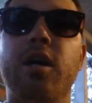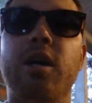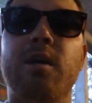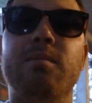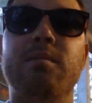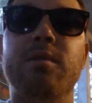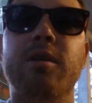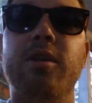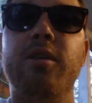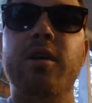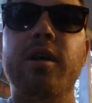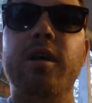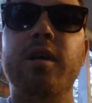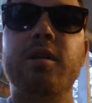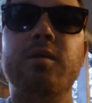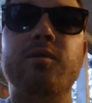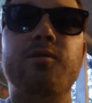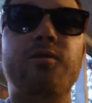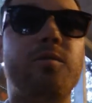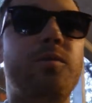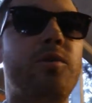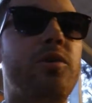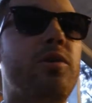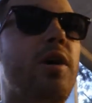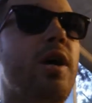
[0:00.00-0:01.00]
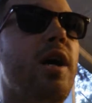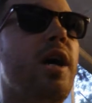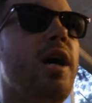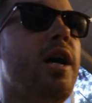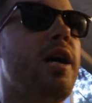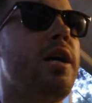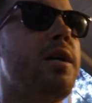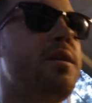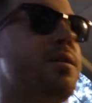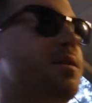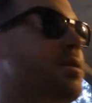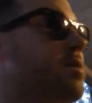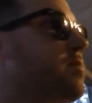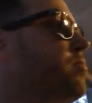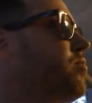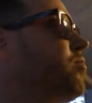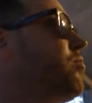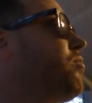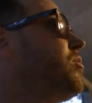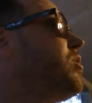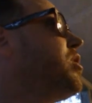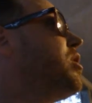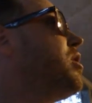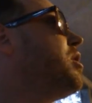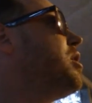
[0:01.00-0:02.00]
a couple of things from you guys.
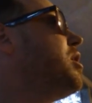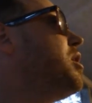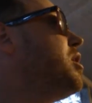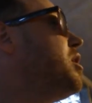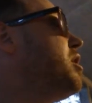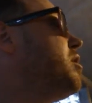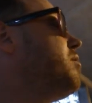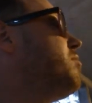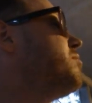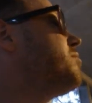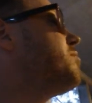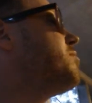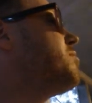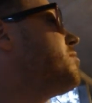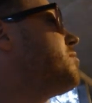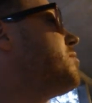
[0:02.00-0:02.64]
I